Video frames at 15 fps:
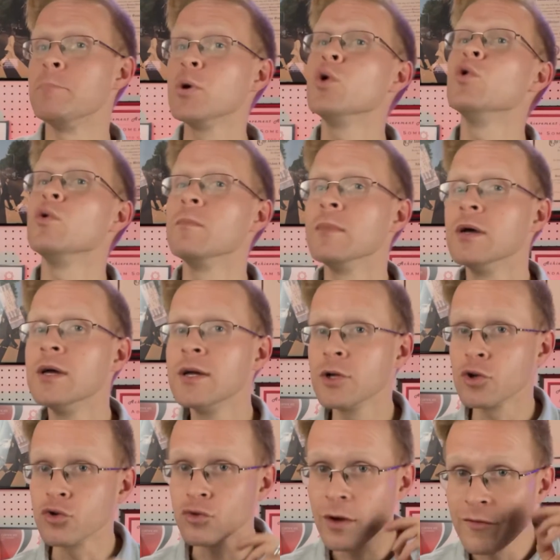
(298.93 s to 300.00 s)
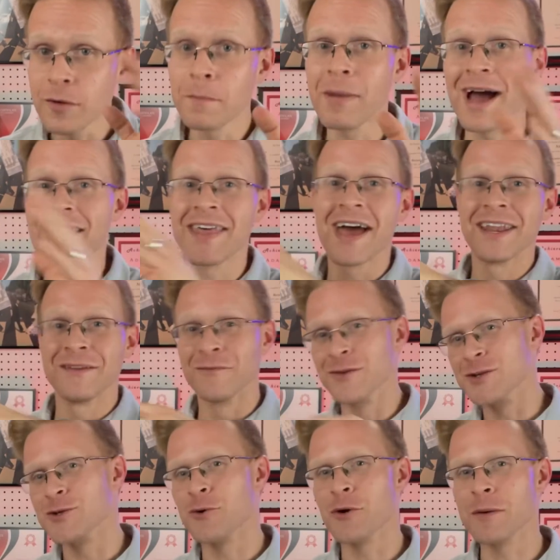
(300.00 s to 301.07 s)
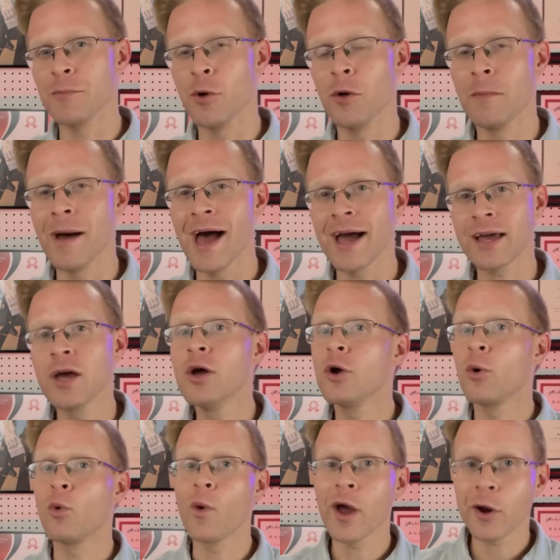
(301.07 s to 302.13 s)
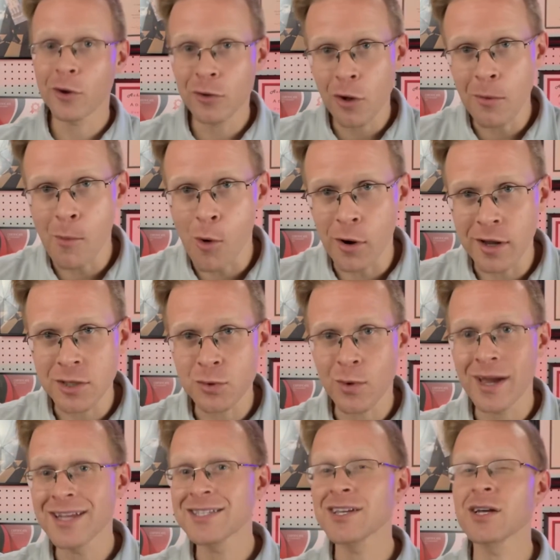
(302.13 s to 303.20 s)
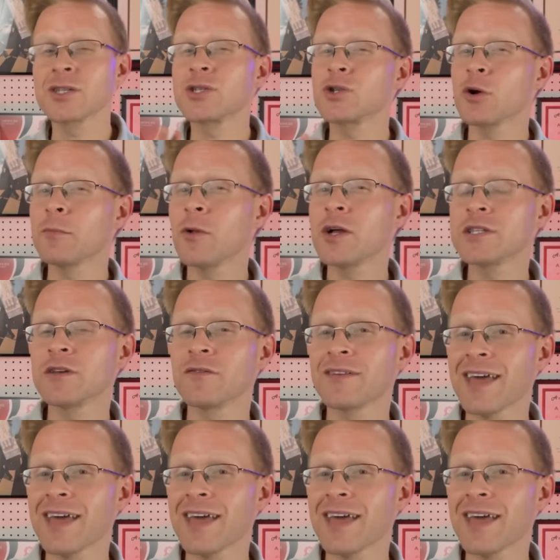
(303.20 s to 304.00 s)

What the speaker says: boom driven by that inventory pullback, record low mortgage rates, a surplus of